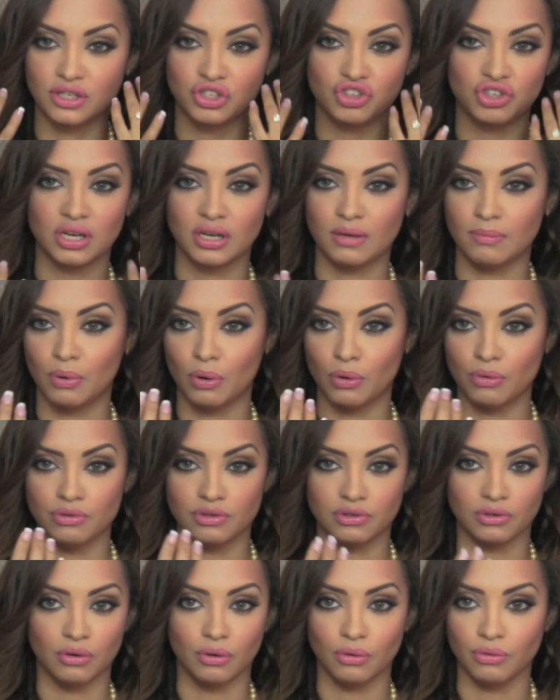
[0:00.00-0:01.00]

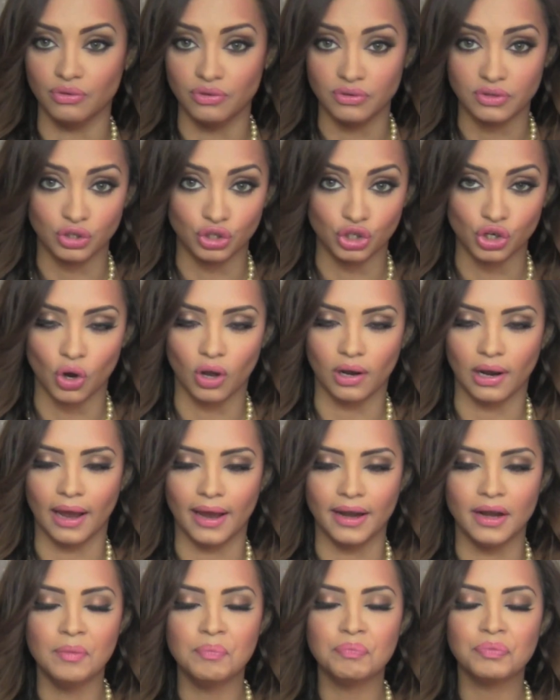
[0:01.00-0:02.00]
cheekbones, nose,
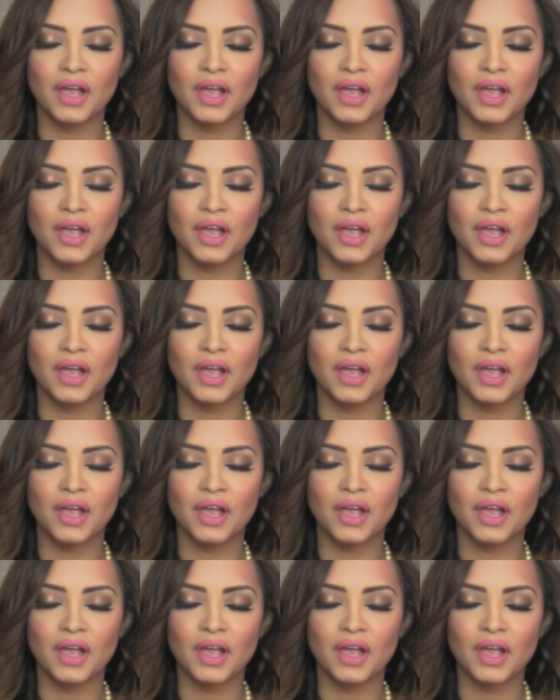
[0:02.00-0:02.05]
jawline,